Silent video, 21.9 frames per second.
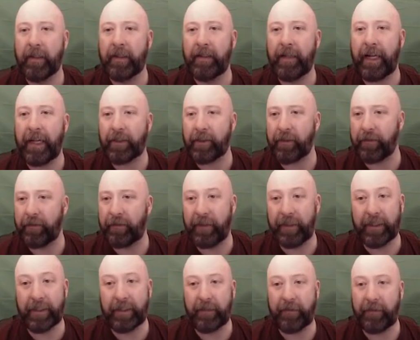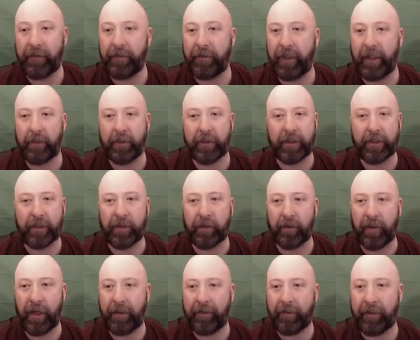Natural fitness of 15, which is
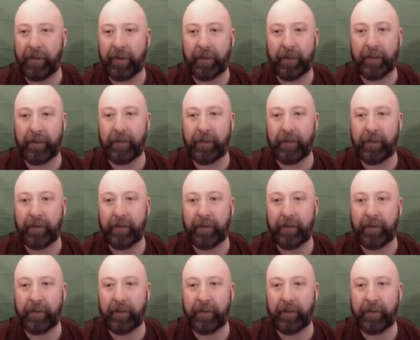terrific.